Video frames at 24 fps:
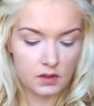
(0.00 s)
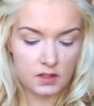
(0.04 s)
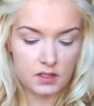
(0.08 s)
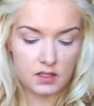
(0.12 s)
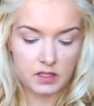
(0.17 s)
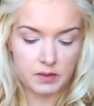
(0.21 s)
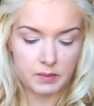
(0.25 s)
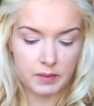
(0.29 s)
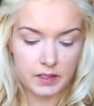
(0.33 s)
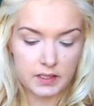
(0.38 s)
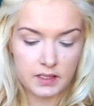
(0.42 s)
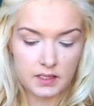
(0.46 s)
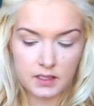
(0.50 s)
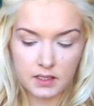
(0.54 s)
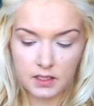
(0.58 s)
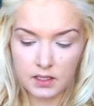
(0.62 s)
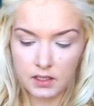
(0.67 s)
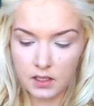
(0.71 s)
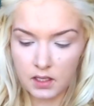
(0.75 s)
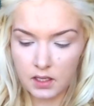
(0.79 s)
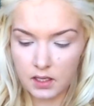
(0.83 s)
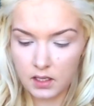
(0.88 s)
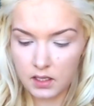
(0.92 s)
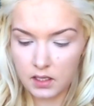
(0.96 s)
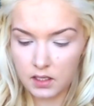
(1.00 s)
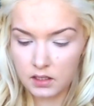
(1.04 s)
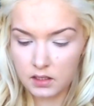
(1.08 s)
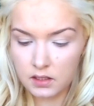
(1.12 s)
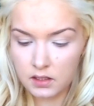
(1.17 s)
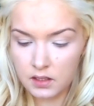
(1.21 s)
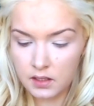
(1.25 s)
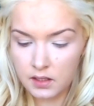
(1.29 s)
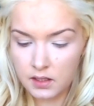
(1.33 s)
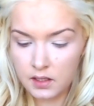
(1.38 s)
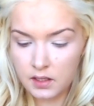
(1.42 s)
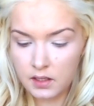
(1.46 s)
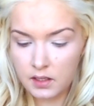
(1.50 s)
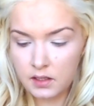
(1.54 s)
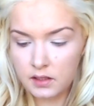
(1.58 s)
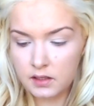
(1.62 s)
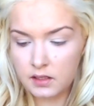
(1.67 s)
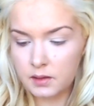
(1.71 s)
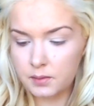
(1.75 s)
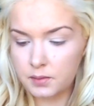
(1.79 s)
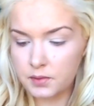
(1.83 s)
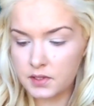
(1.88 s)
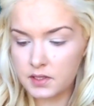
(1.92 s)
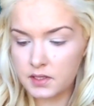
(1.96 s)
This is my Stila
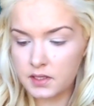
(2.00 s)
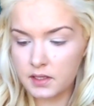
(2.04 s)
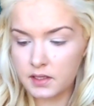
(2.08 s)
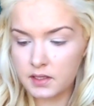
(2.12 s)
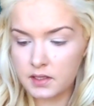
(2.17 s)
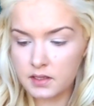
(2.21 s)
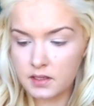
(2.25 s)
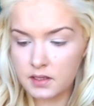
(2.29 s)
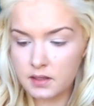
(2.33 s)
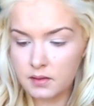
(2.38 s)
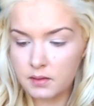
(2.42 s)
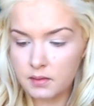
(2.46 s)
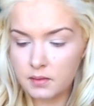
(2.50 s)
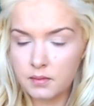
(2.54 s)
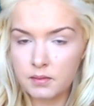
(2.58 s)
number 6